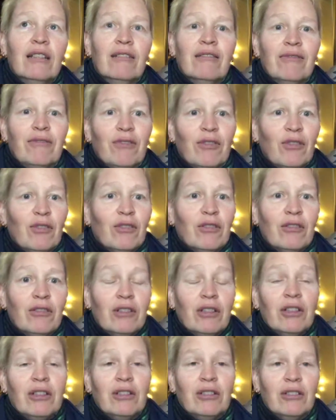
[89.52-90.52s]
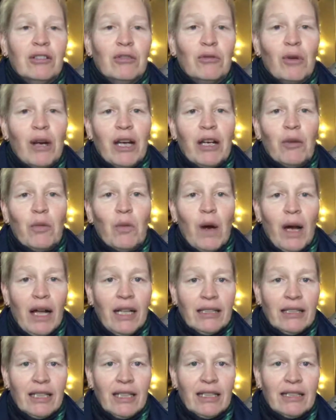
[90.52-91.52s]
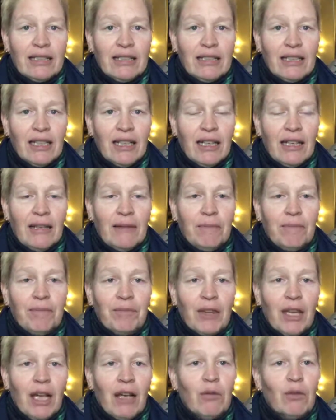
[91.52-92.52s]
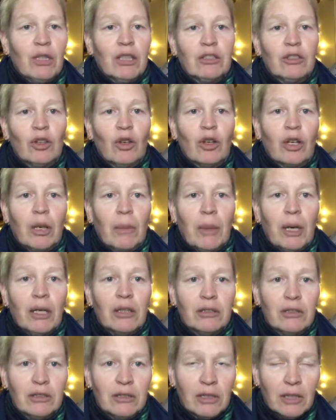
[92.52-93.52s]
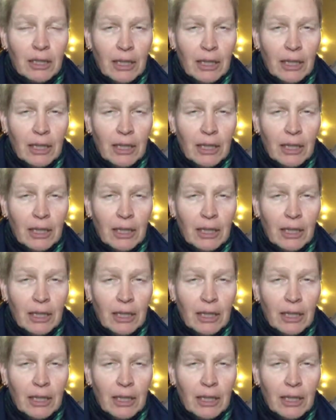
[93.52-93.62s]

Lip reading: for quite a while that I want to talk about